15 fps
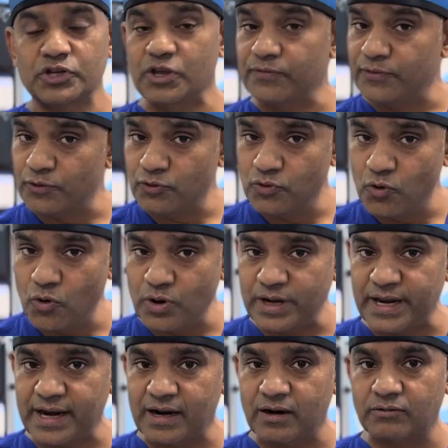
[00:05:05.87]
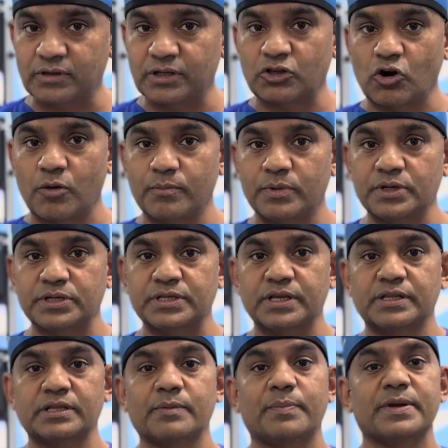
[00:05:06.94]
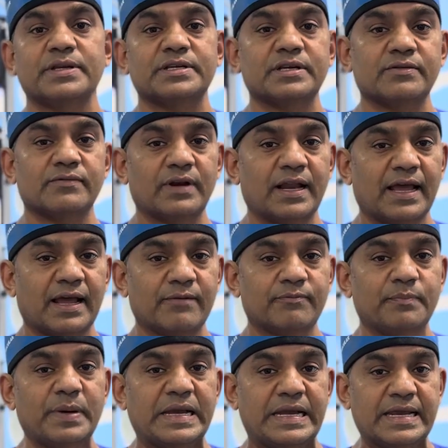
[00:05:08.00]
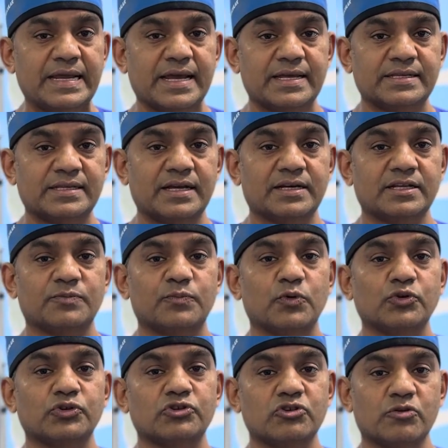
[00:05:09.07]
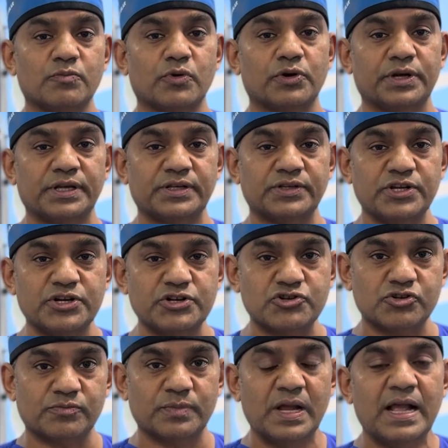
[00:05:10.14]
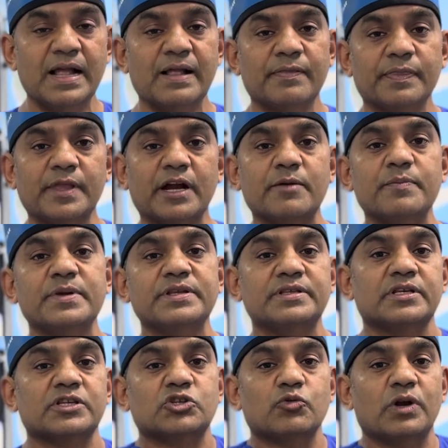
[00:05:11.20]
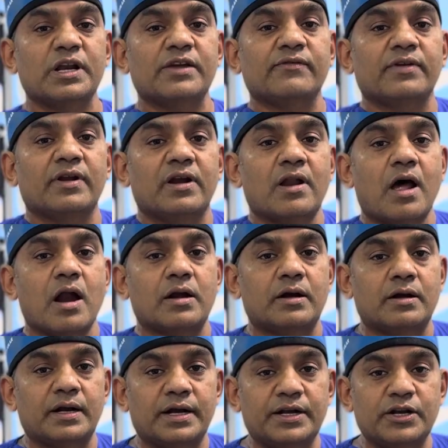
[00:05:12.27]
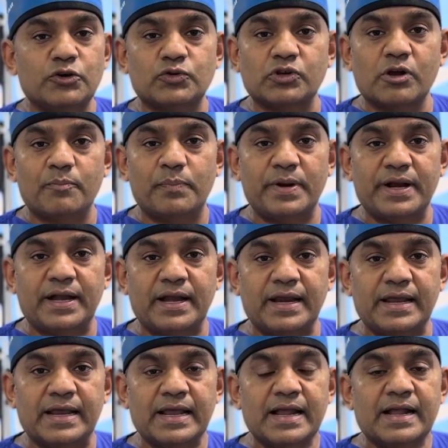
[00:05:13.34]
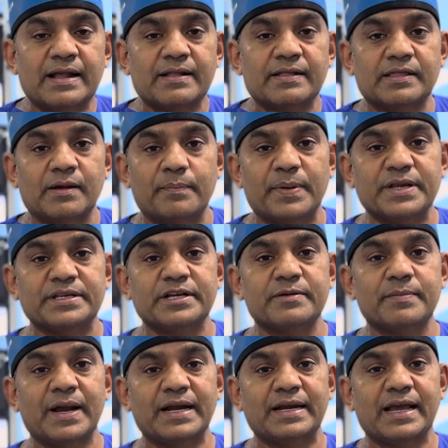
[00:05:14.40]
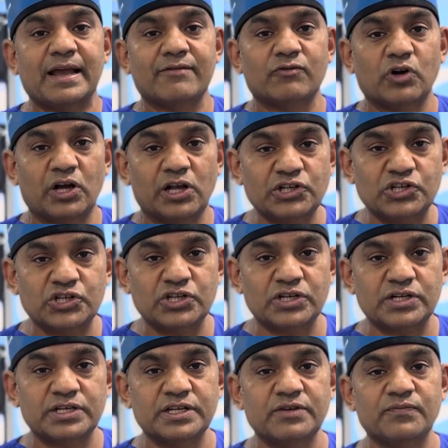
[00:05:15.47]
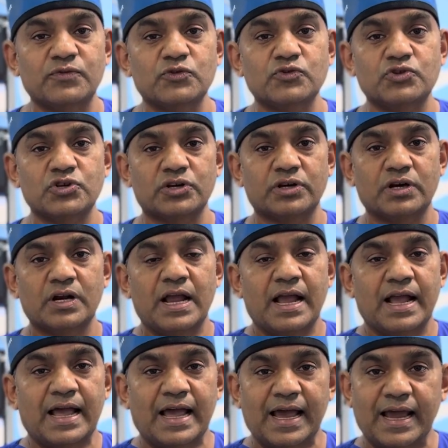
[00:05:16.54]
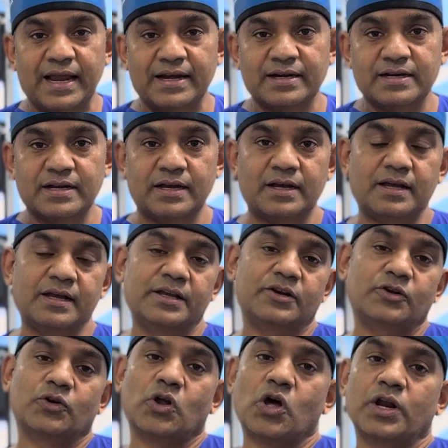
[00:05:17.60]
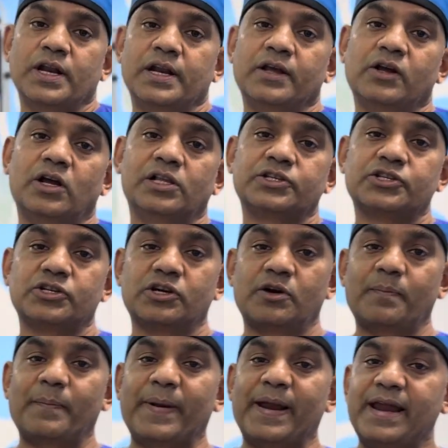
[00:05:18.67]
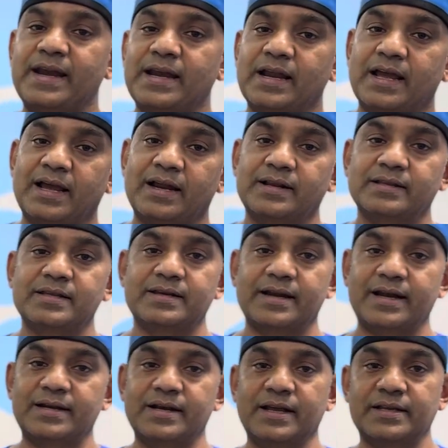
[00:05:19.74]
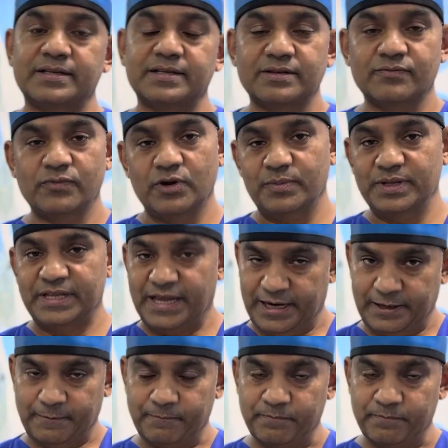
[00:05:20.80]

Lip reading: If you don't take out the thrombus, then the patient will have PTS, that is post thrombotic syndrome. That means the swelling will not reduce completely. The patient might have ulcers in future, and non-healing ulcer, pain, and the redness will be there.